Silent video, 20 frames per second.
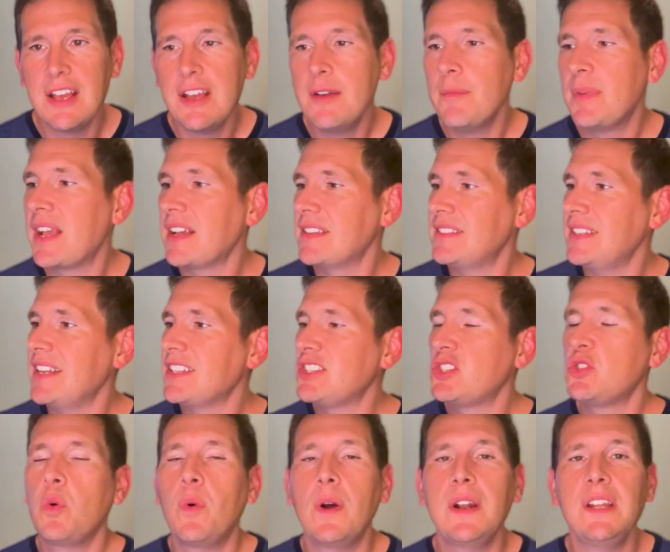Because
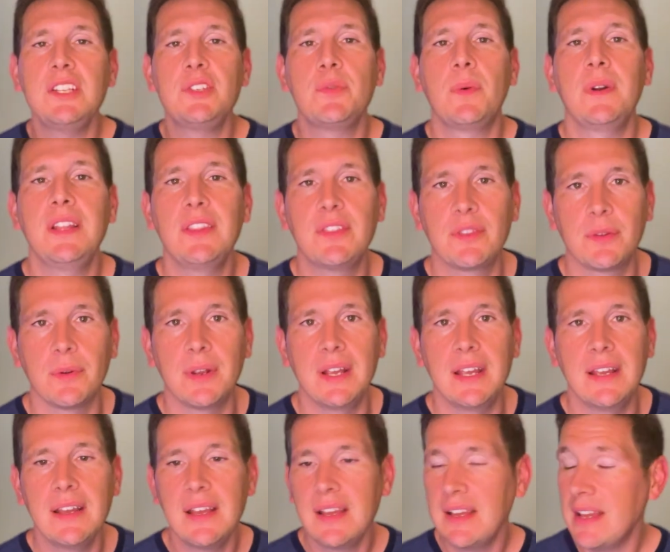it's twenty
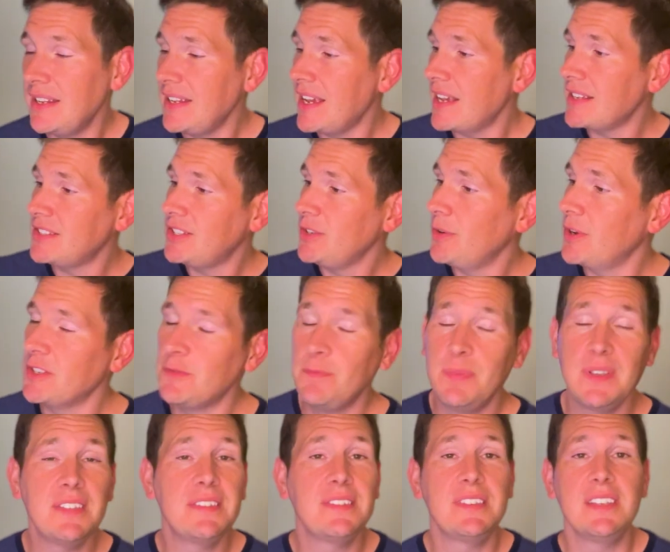twenty-three, and yes, U S
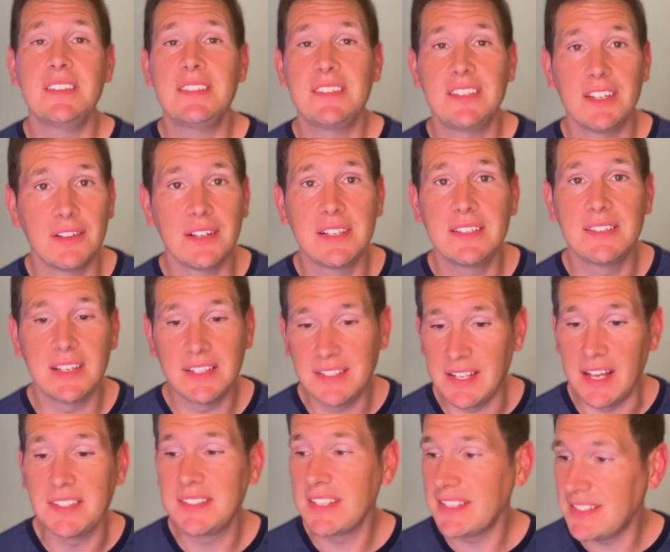B C still ex it
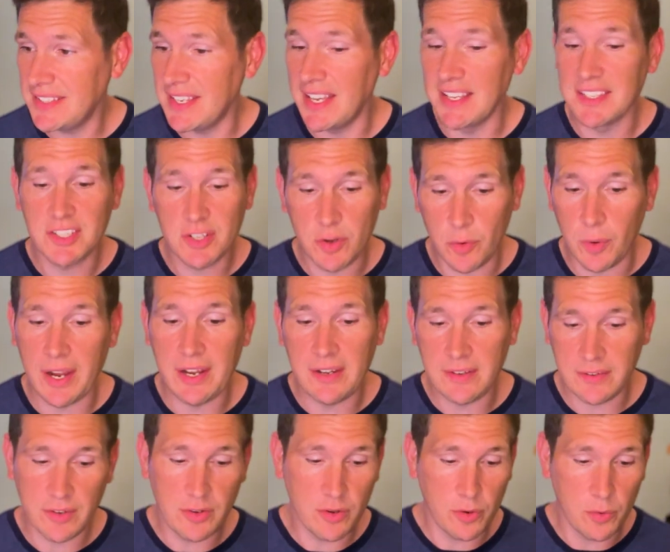does exist
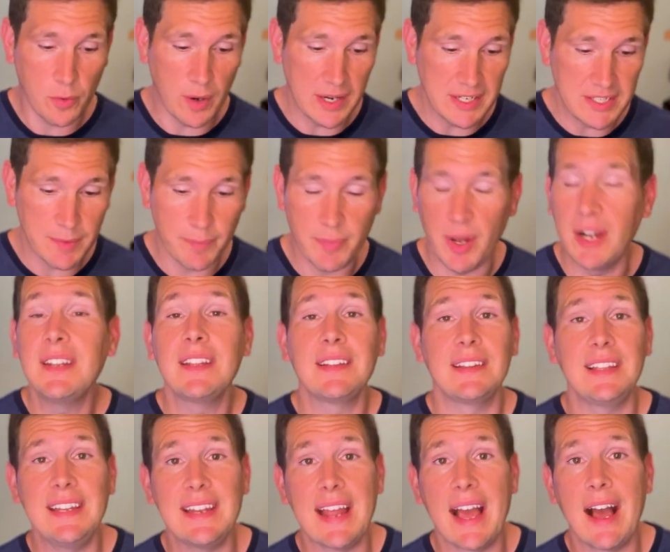quite, quite
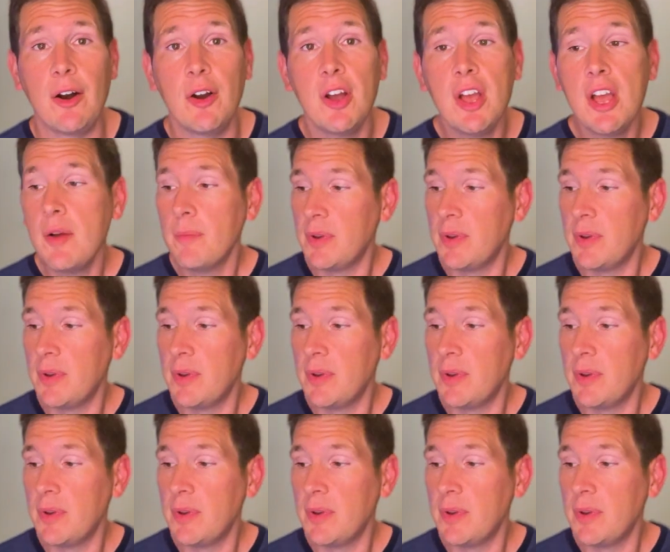abundantly now,